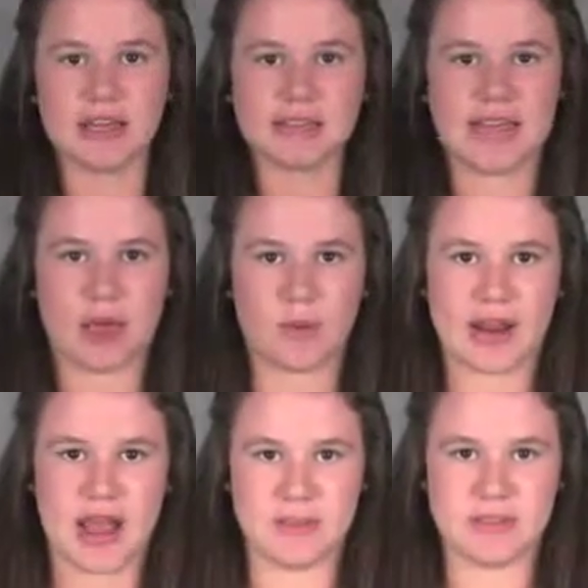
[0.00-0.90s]
Now what
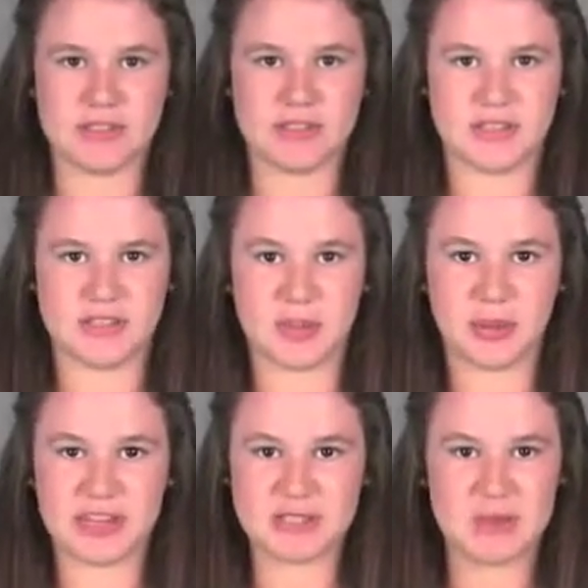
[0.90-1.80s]
happens? The
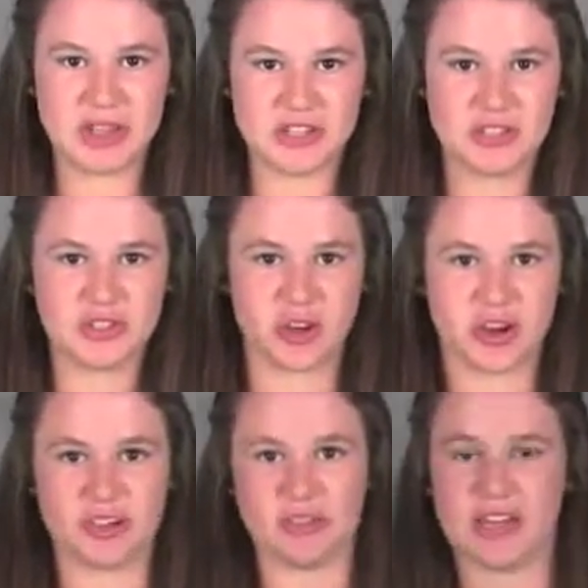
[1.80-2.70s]
play's about to
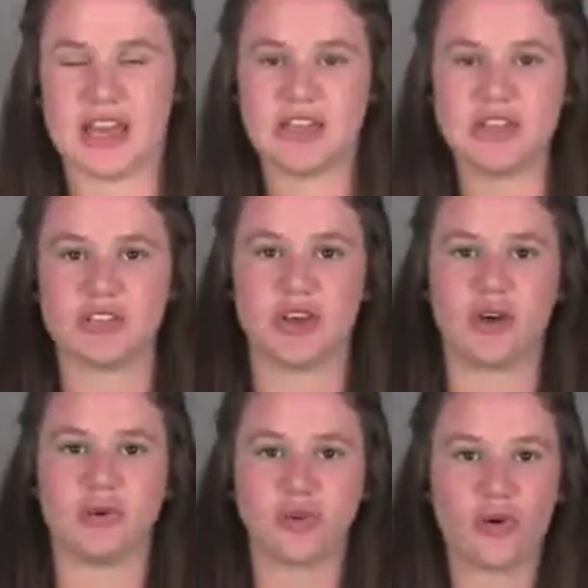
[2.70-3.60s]
start, okay?
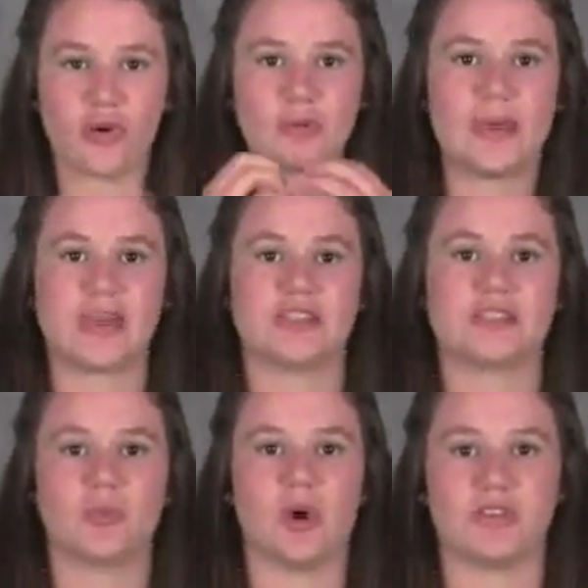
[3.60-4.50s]
So the quarterback gets
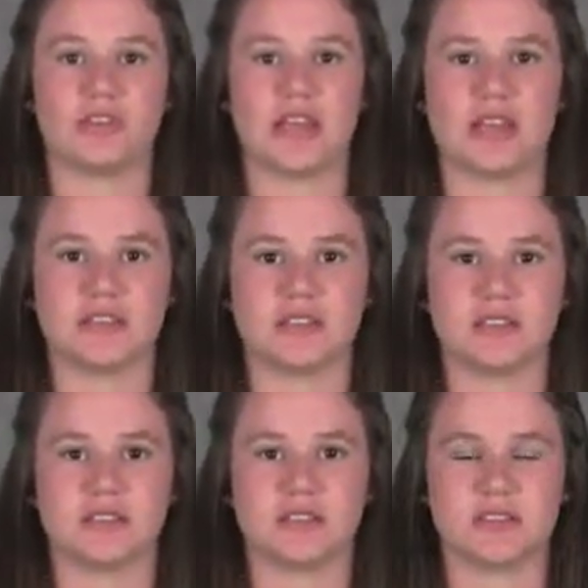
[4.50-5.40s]
the ball in his hands.
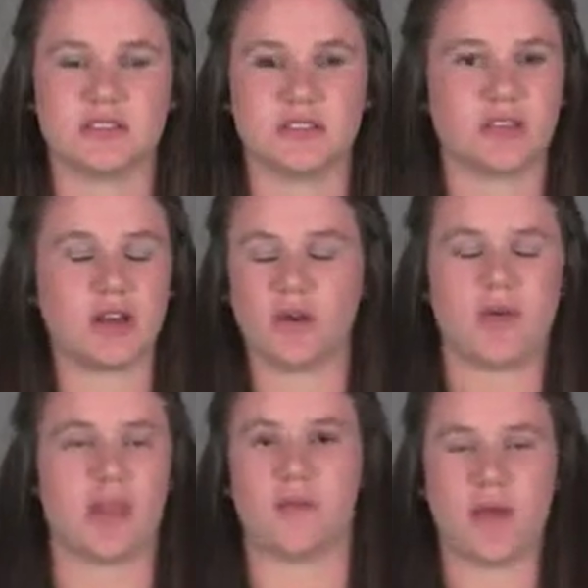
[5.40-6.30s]

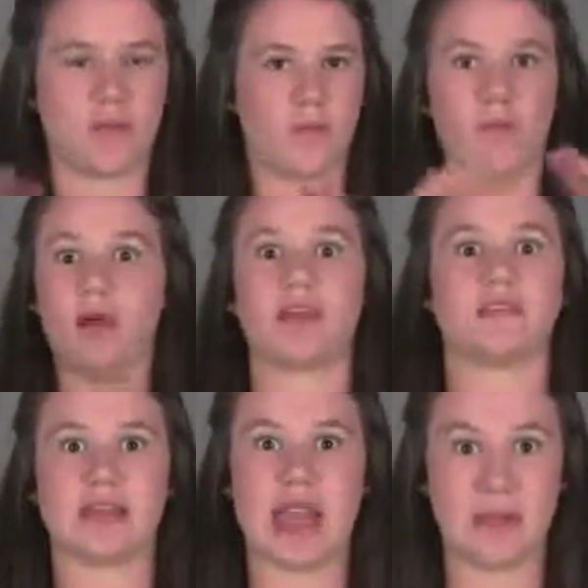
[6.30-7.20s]
Okay, wait, what
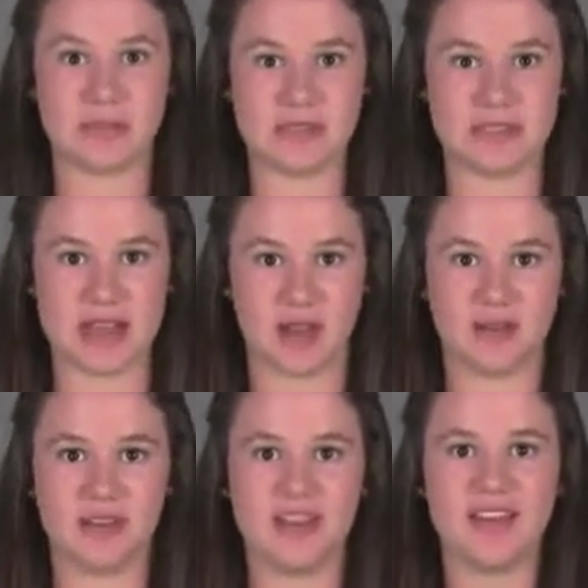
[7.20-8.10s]
even happens now?